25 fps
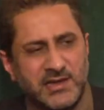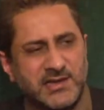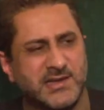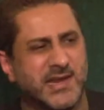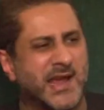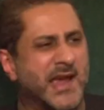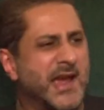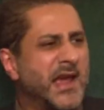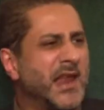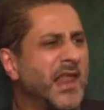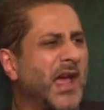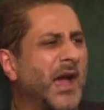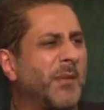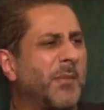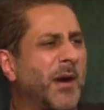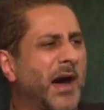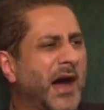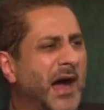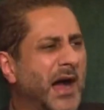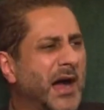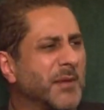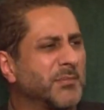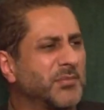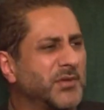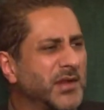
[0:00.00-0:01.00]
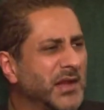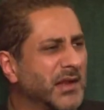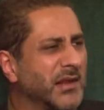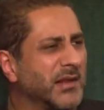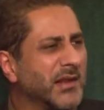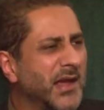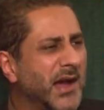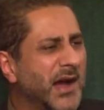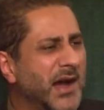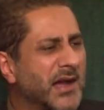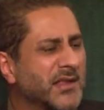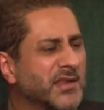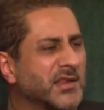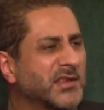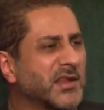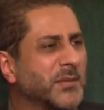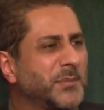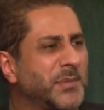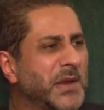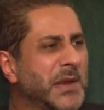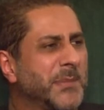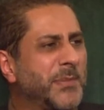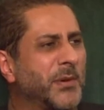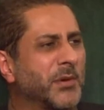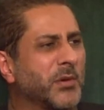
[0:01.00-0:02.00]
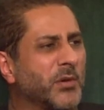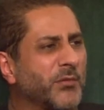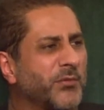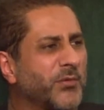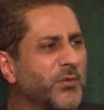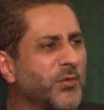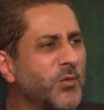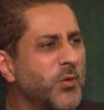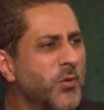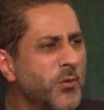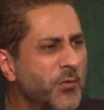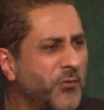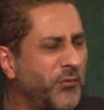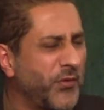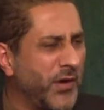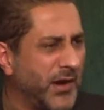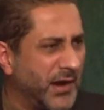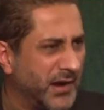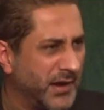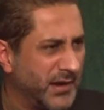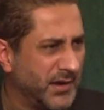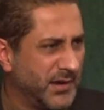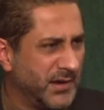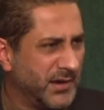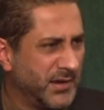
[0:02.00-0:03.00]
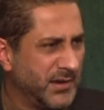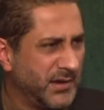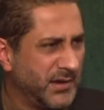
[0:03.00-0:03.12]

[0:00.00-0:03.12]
tell Aba Abdullah that the people of Kufa